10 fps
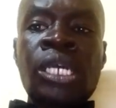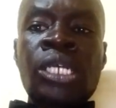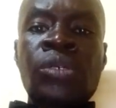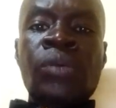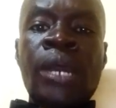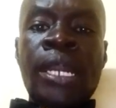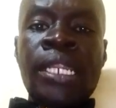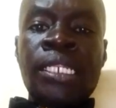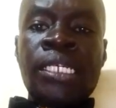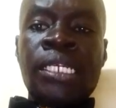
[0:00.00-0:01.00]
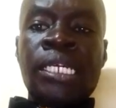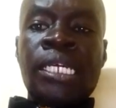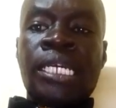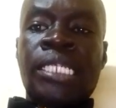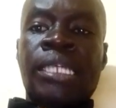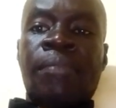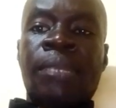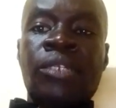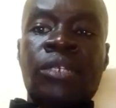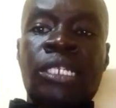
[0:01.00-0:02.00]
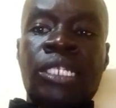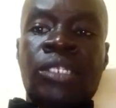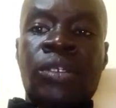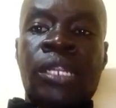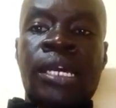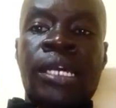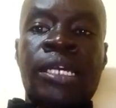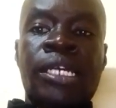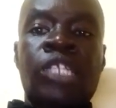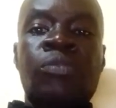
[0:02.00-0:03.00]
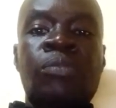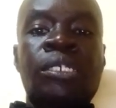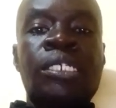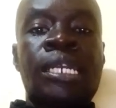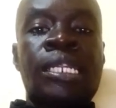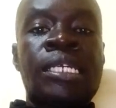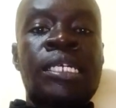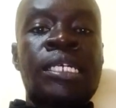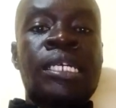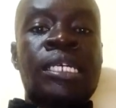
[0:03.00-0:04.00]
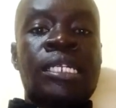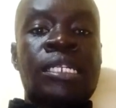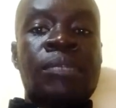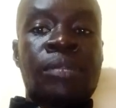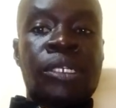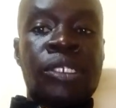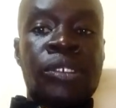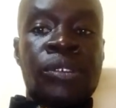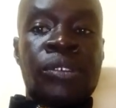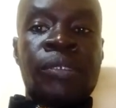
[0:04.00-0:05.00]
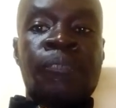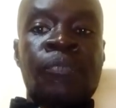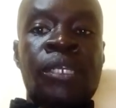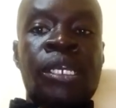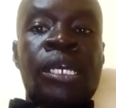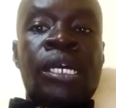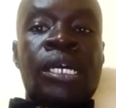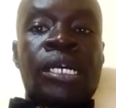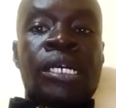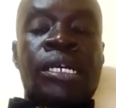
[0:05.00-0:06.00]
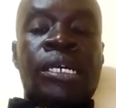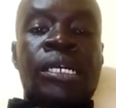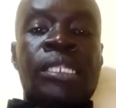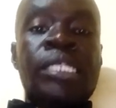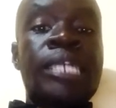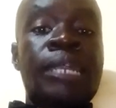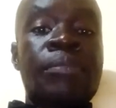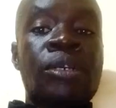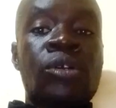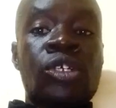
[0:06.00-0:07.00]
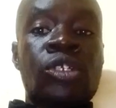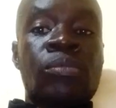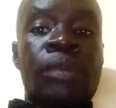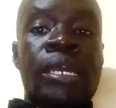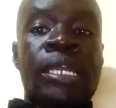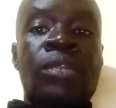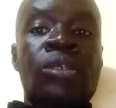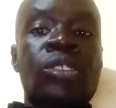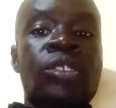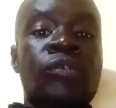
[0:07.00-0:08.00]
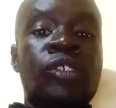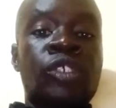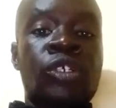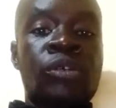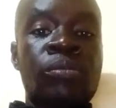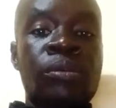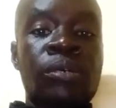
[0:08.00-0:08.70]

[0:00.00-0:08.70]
So one is a mental disorder, especially depression. This can be caused by loss of job,